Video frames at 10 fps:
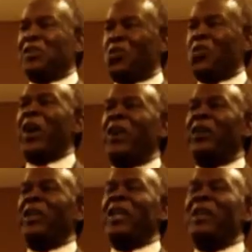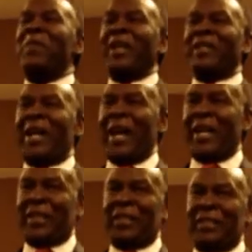square in
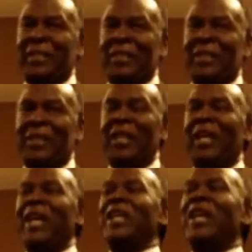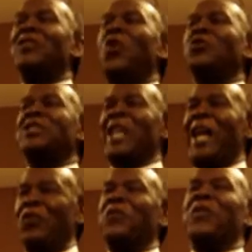McDonough, and then go
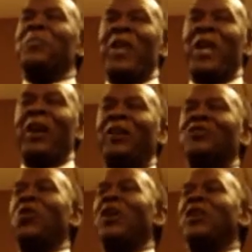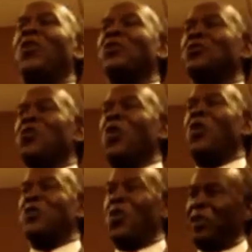south from there toward Locust
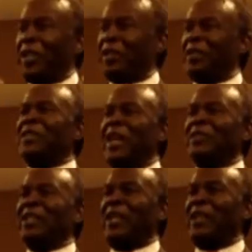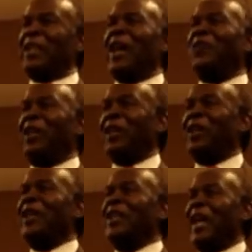Grove, toward the south side of the county.
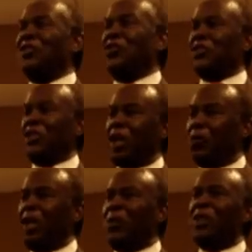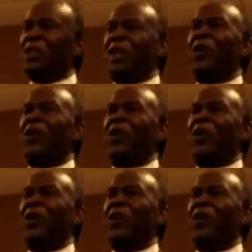That's generally what the